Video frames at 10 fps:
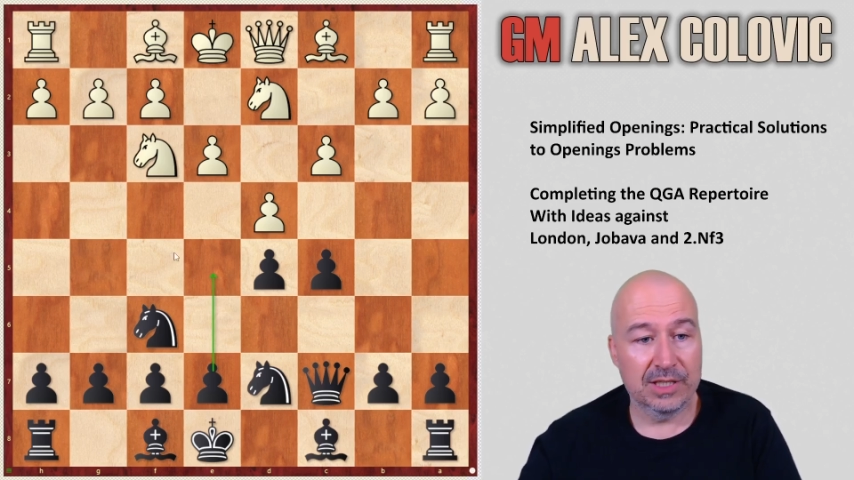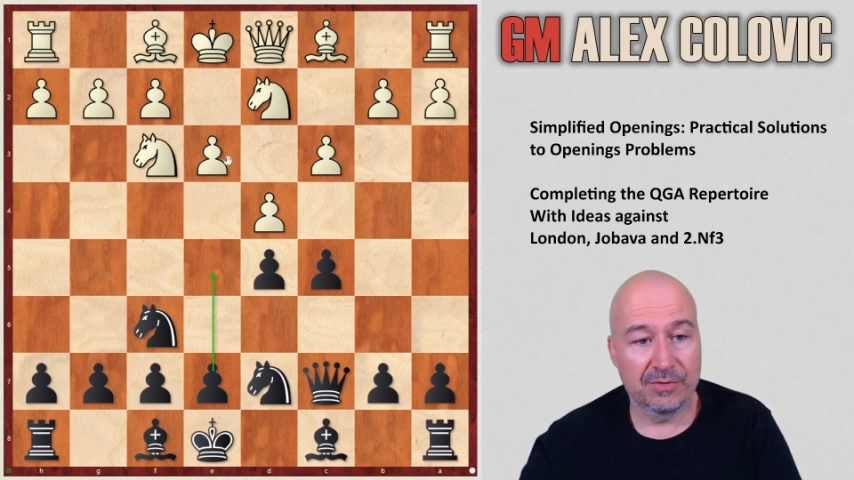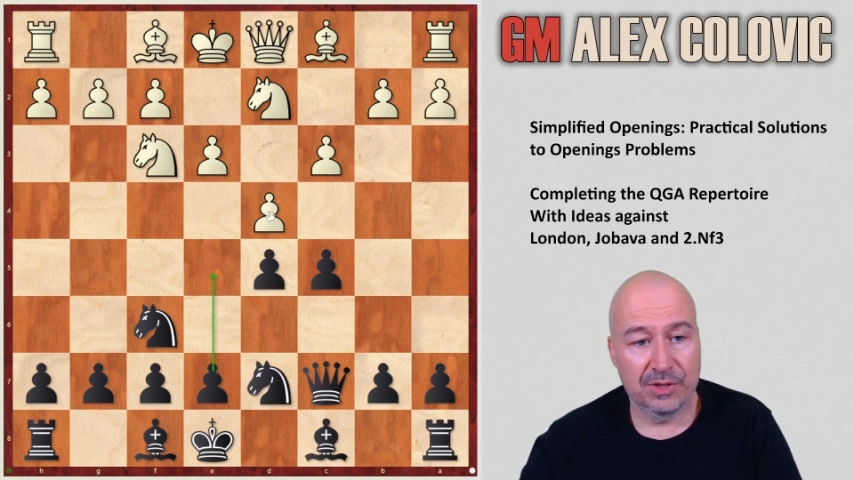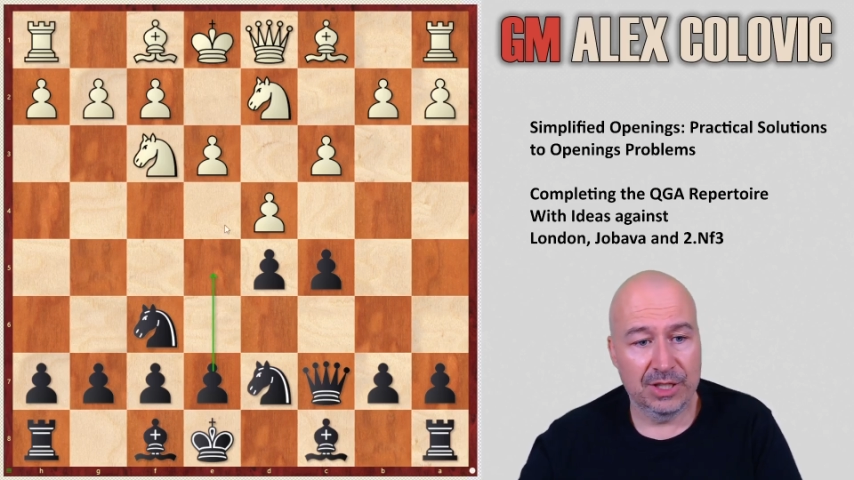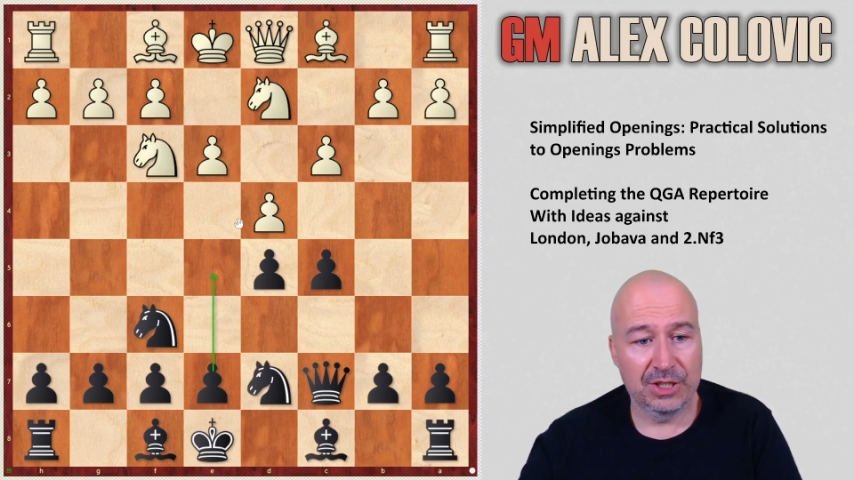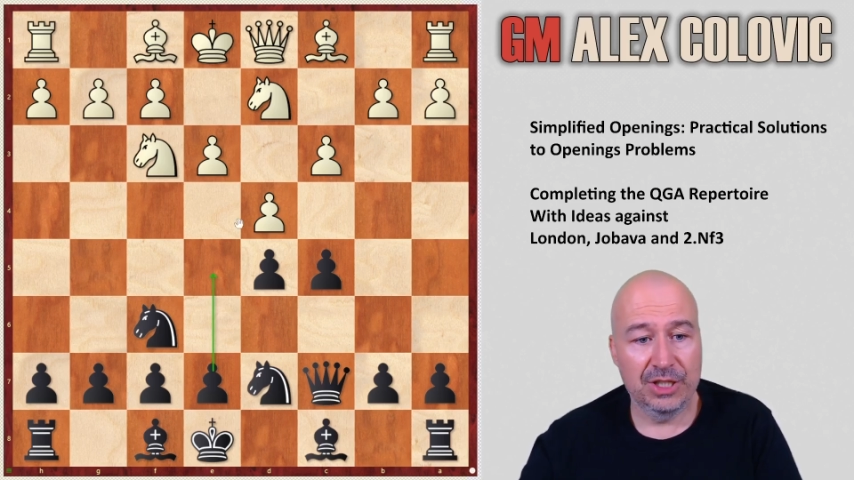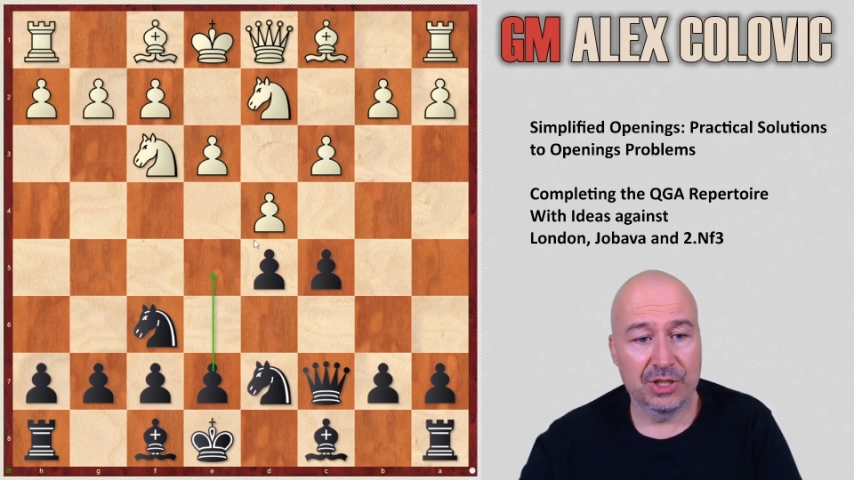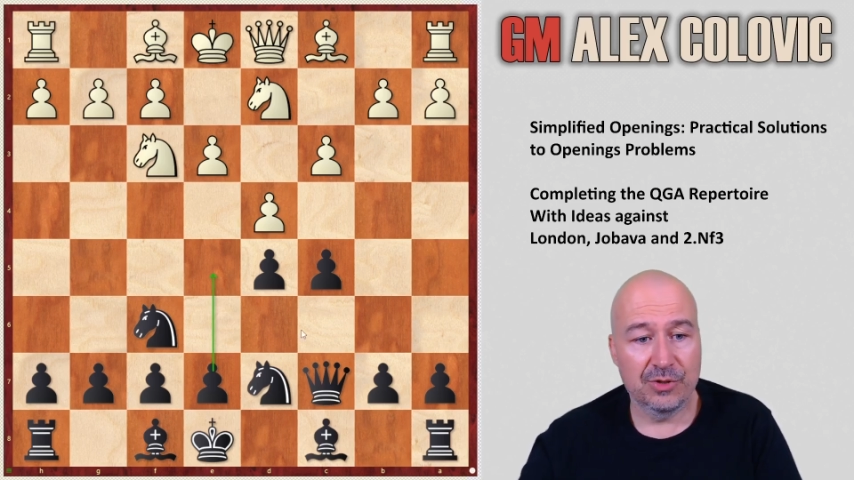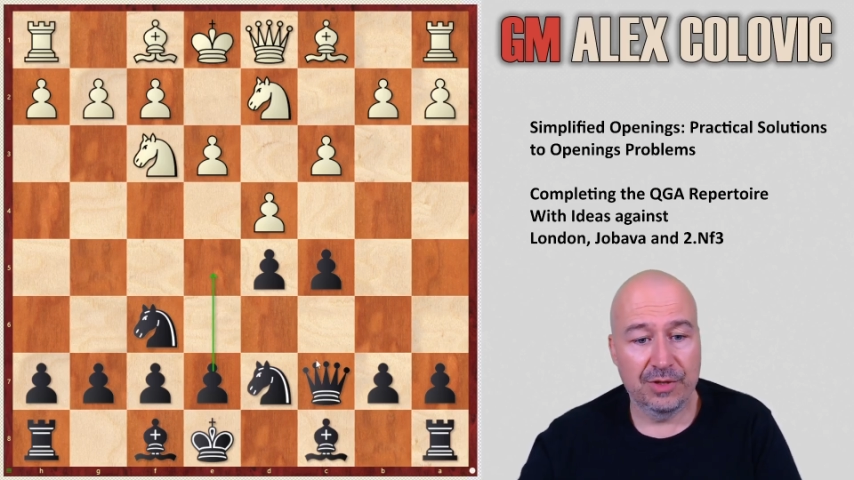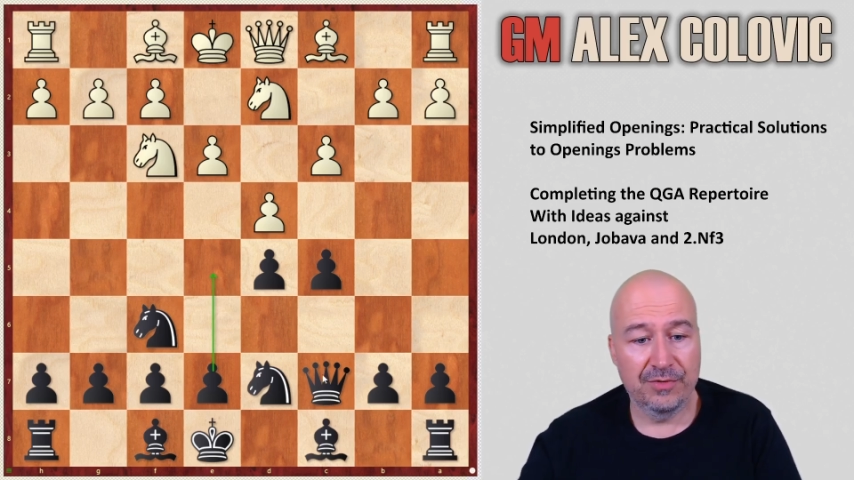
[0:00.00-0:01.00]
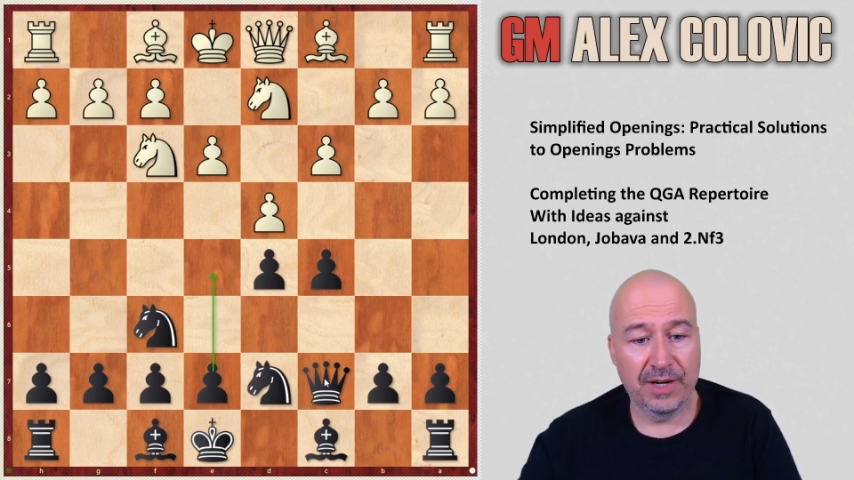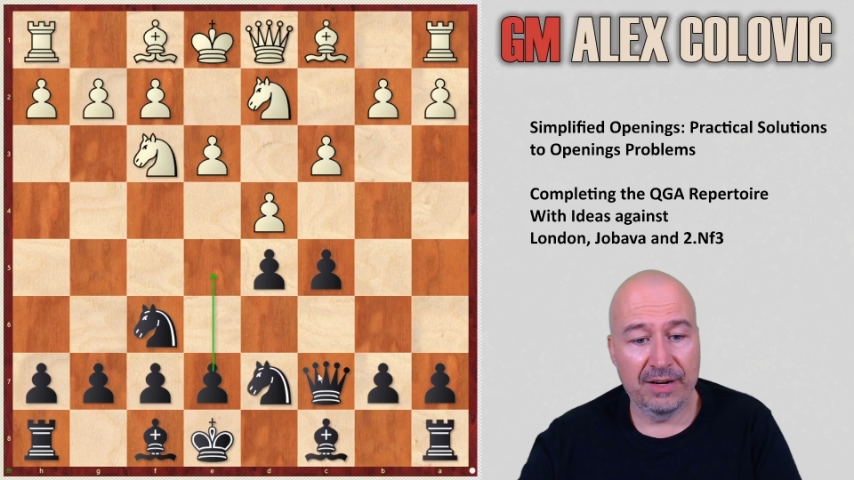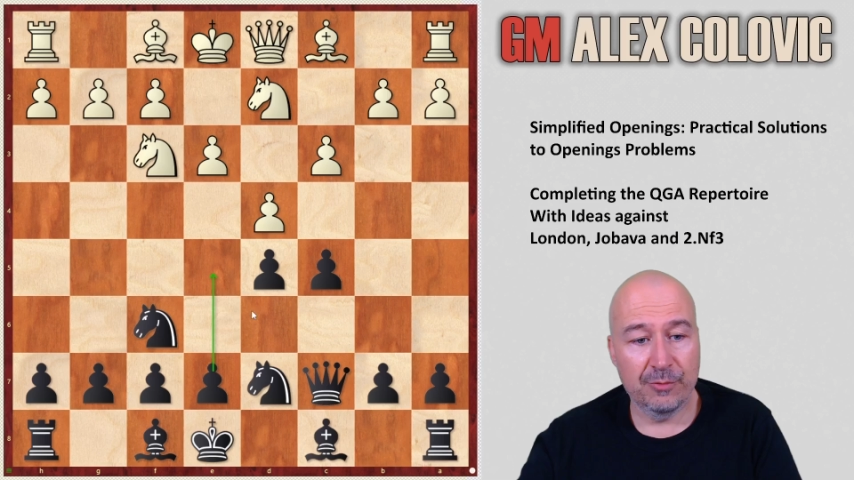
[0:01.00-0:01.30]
after exchanges on e5,